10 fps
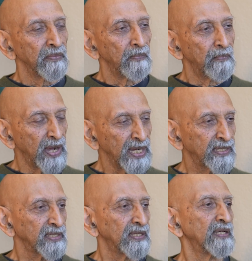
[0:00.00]

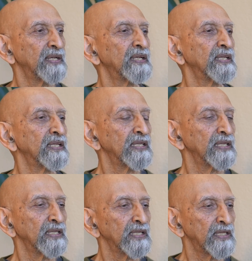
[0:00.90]
But
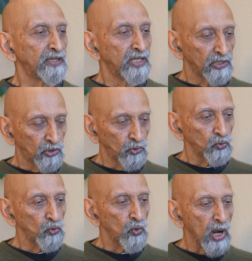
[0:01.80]
the
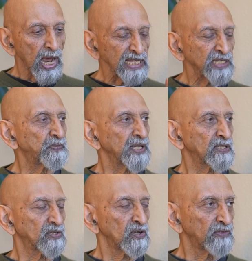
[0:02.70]
2
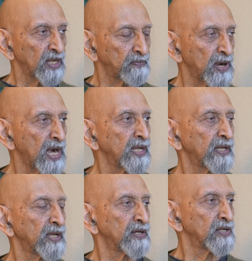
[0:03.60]
aspects of that
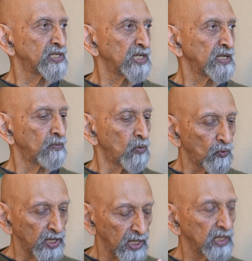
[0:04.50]
pranic energy
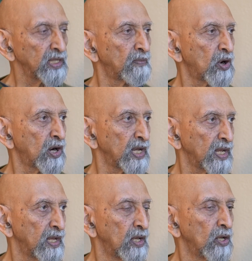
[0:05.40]
moving in the body,
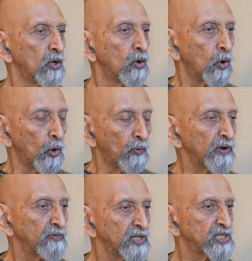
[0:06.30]

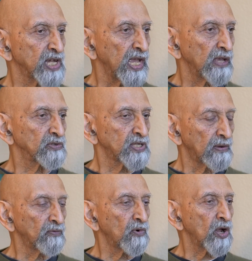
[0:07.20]
over which I have
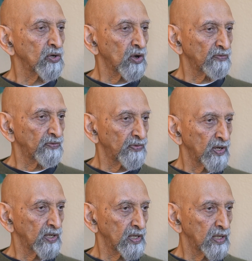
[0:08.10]
somewhat of
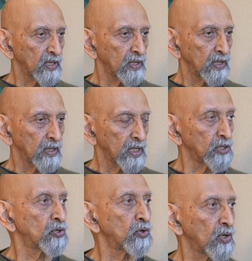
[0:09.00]

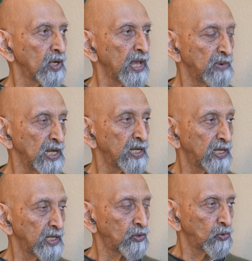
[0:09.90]
control,
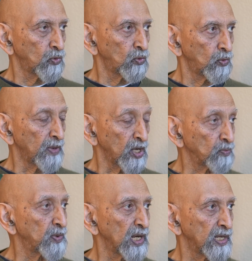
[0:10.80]
ability to
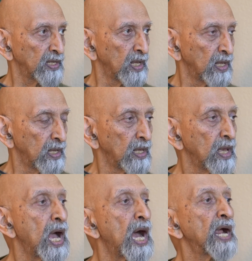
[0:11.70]
manipulate,
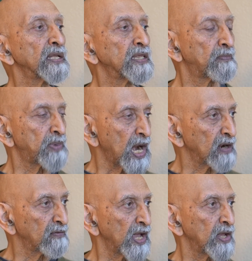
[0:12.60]
are the
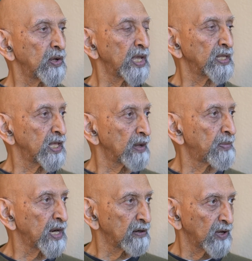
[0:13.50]
pranavayu and the
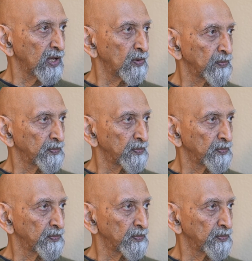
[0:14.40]
apanavayu.